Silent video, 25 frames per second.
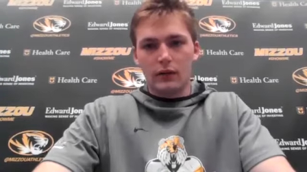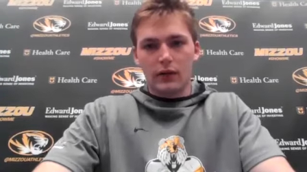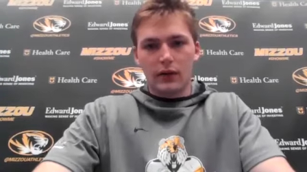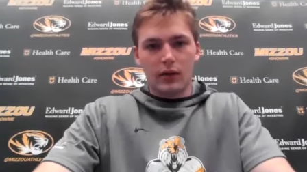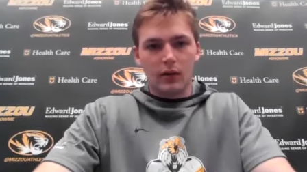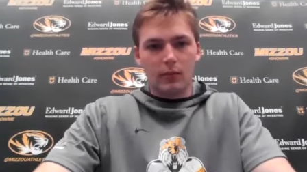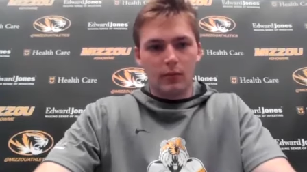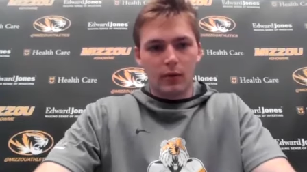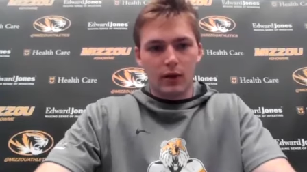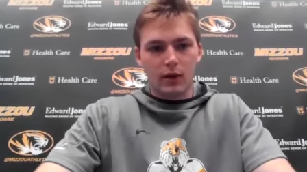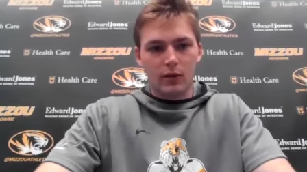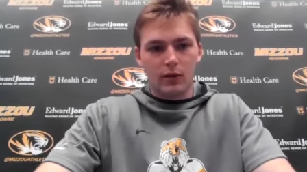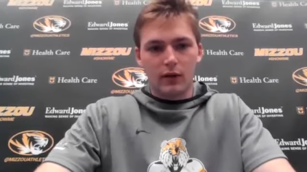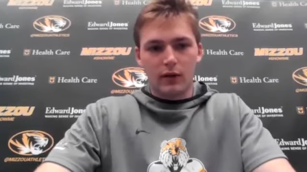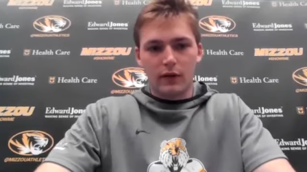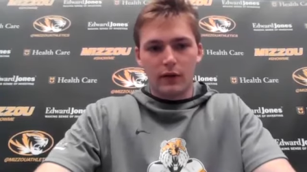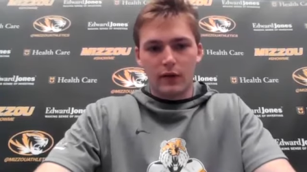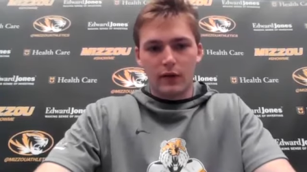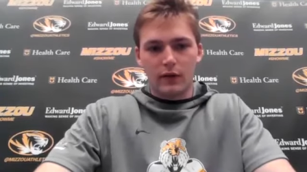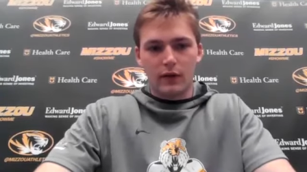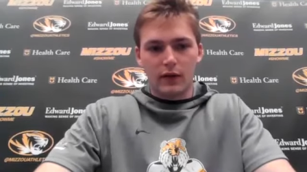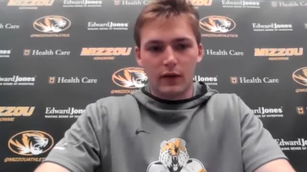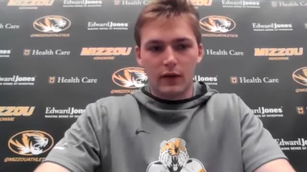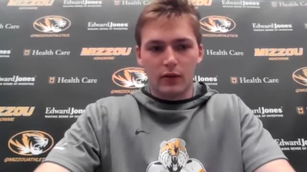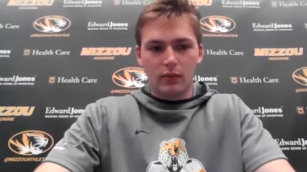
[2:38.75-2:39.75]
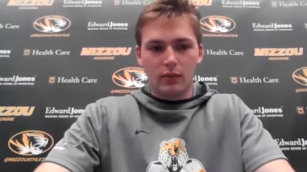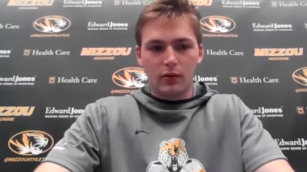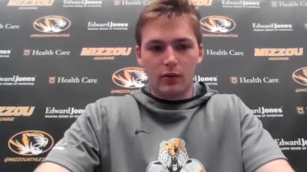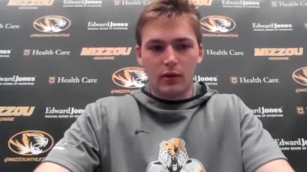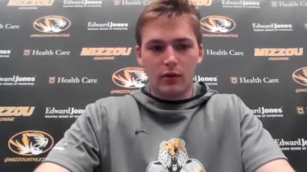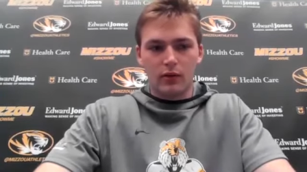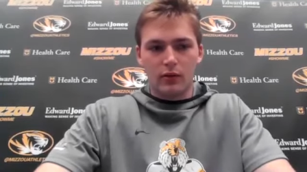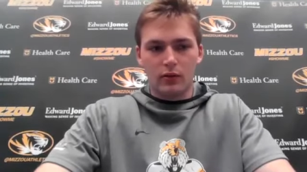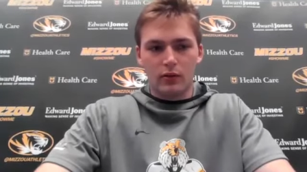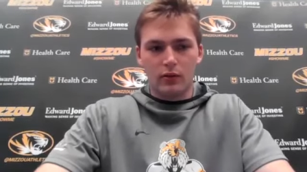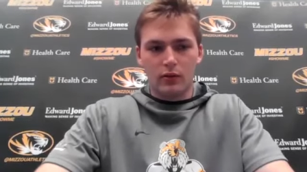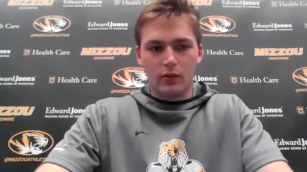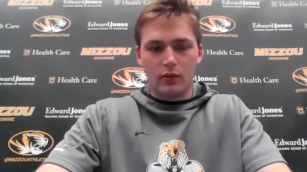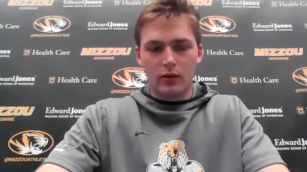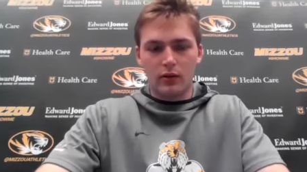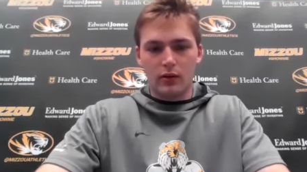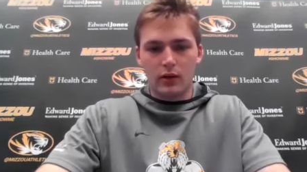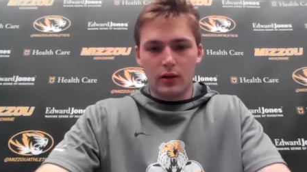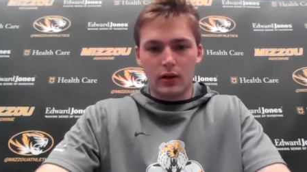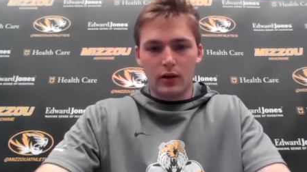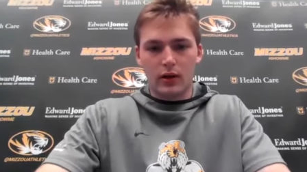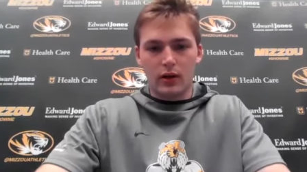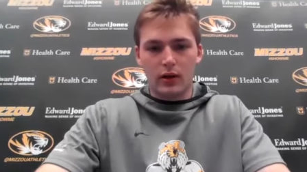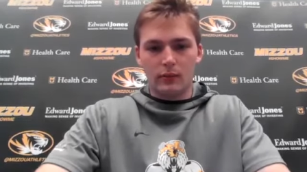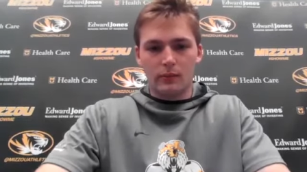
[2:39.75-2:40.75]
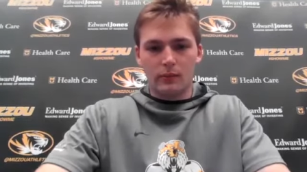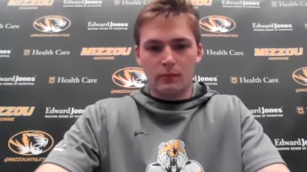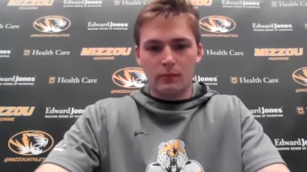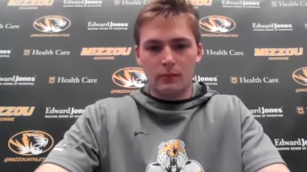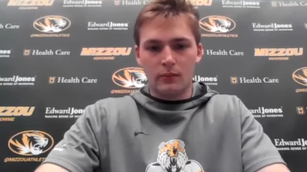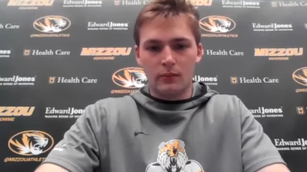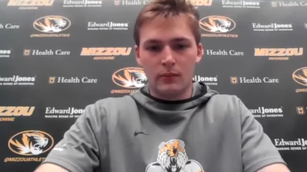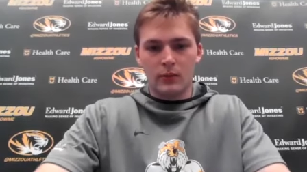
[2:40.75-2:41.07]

get better as a team. And I